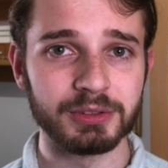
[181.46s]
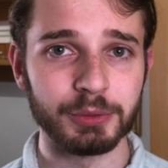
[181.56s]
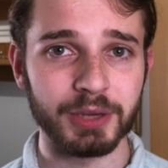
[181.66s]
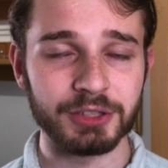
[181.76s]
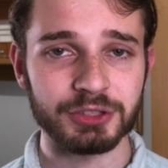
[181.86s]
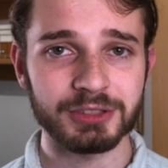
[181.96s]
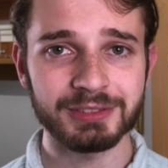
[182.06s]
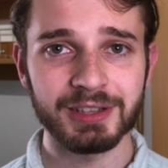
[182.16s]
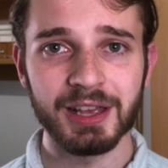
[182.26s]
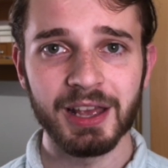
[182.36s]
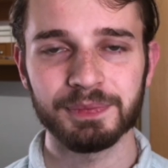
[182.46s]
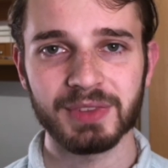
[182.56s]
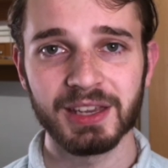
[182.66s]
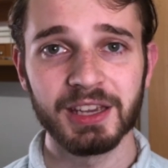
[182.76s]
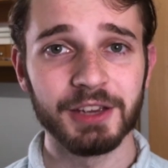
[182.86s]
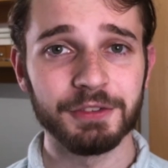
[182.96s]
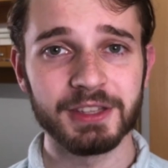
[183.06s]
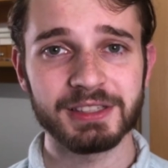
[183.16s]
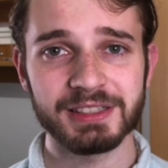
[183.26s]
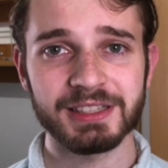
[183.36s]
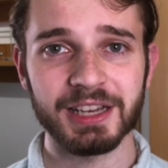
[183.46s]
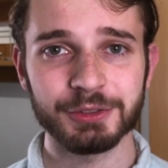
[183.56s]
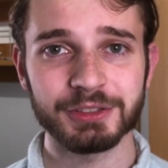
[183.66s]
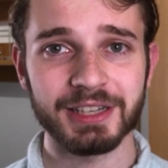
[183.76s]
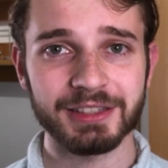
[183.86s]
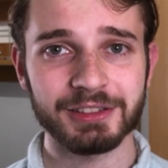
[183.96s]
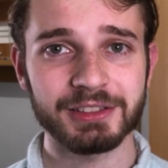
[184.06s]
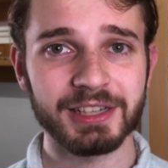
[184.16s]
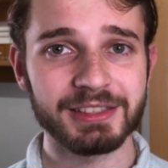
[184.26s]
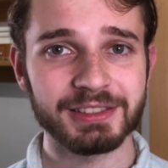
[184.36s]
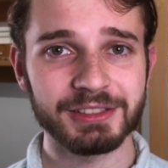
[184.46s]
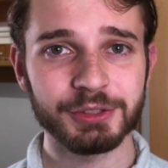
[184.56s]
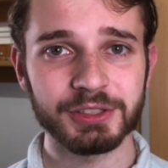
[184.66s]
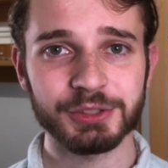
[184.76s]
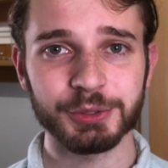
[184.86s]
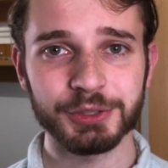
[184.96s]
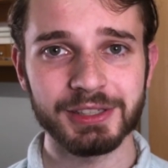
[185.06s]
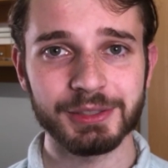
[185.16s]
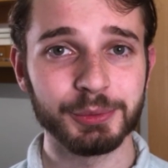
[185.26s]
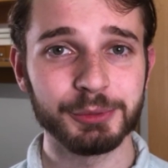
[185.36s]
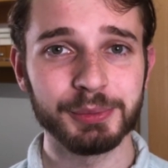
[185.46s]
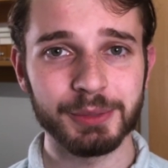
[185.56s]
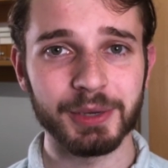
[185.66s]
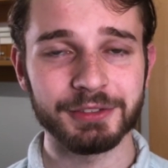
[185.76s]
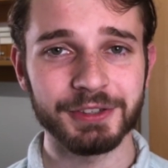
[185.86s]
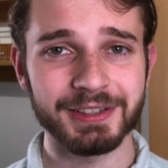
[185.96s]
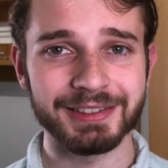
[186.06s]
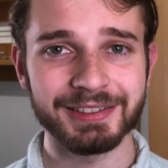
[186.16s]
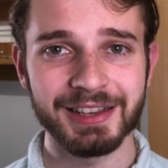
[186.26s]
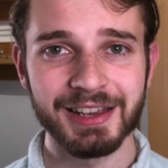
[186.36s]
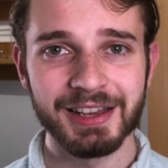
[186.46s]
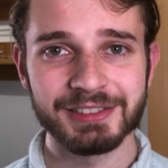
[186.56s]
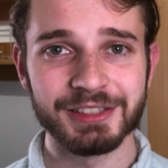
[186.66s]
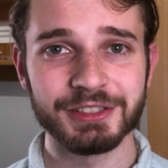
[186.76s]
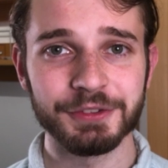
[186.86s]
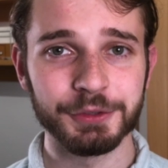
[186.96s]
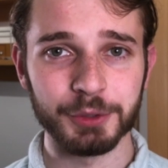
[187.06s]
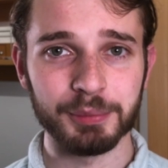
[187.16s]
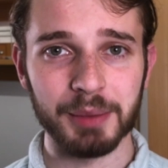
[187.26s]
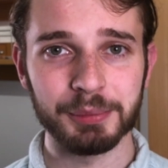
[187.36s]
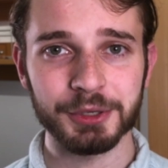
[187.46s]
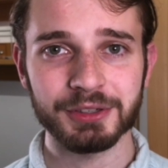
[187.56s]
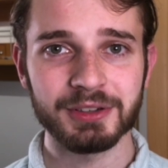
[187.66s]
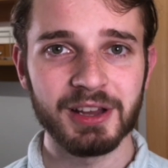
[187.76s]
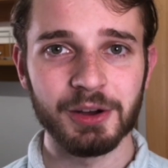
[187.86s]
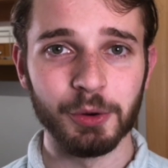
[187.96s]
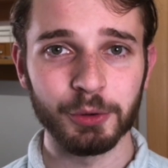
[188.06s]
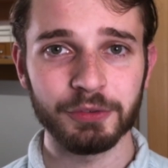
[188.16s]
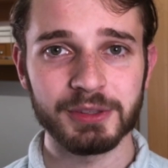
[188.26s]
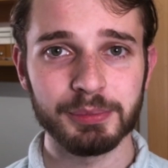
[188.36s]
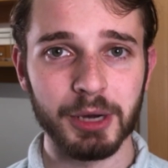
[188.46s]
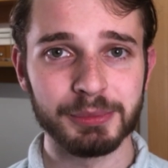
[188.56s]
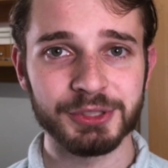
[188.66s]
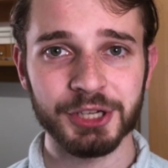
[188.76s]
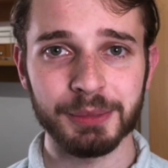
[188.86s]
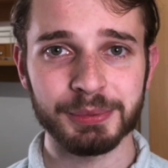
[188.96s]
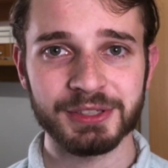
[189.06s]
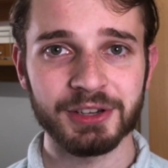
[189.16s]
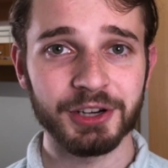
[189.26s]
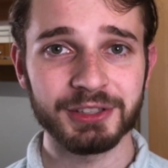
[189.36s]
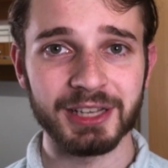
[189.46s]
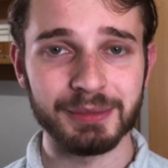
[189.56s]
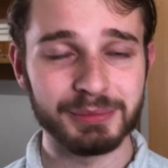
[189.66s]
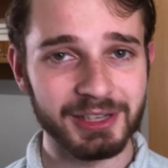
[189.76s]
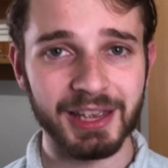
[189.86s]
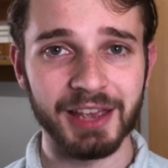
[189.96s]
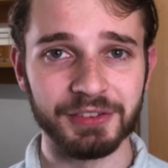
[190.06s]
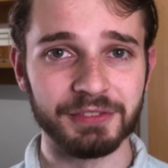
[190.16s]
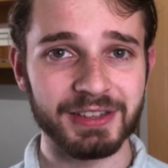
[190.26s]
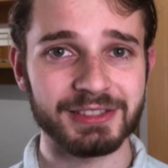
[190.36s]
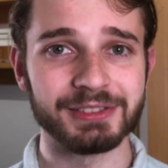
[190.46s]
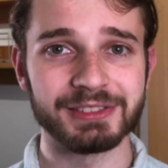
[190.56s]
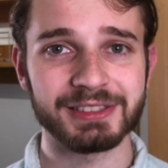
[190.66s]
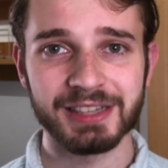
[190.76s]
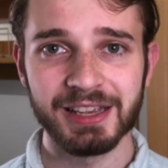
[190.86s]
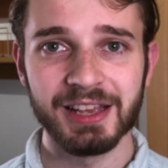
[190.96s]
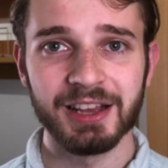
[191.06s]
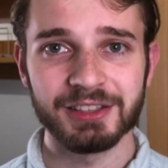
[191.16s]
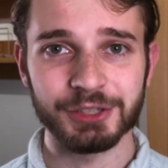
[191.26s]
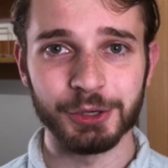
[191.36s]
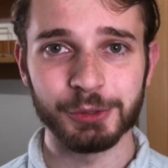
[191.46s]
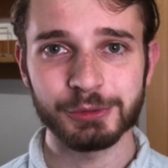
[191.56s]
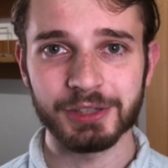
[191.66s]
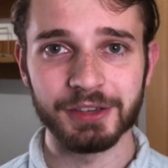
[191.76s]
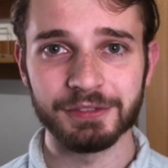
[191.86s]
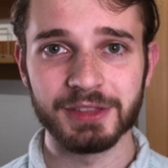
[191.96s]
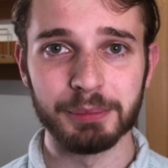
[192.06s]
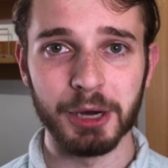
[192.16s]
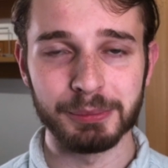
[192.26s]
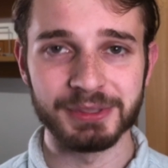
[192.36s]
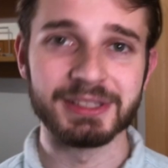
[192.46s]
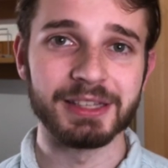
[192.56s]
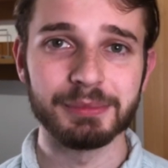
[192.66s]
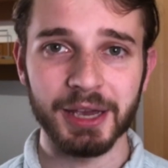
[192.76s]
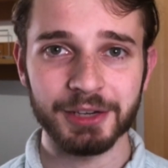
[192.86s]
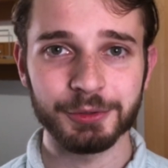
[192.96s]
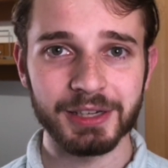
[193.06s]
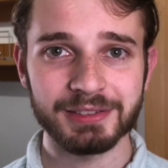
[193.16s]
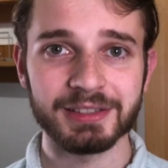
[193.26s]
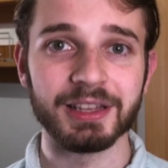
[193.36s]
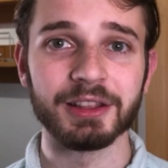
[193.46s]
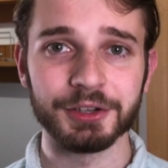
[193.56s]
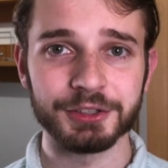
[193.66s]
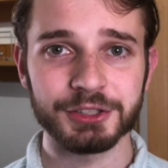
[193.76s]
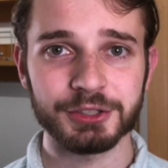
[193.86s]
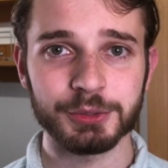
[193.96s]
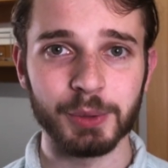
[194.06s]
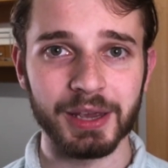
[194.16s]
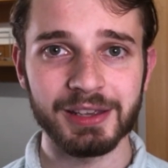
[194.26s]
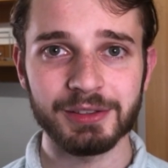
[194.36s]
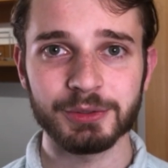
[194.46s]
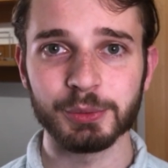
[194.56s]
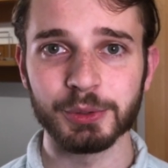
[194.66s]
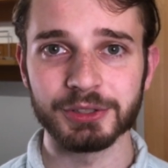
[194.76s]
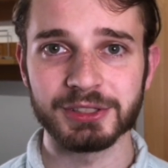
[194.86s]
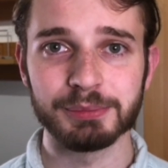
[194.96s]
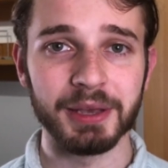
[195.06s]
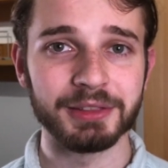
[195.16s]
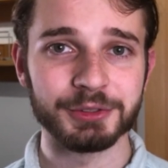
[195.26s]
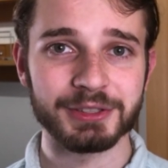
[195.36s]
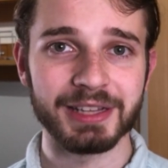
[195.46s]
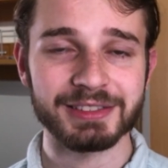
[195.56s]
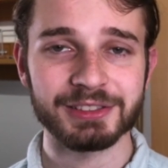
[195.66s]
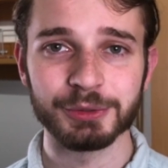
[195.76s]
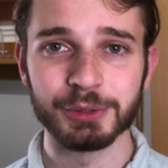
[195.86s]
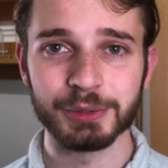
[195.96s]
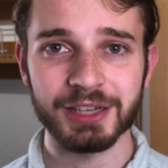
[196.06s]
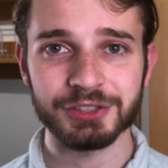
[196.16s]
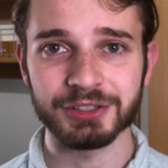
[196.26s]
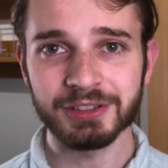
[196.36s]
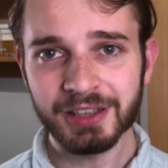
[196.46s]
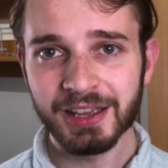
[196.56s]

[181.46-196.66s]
location. If this is how the title ties into the story, it would be quite fitting, since if you remember, all of the Bob's ships are named Heaven Vessels. So, if the Bobs did migrate in a large way towards Bender's last known location,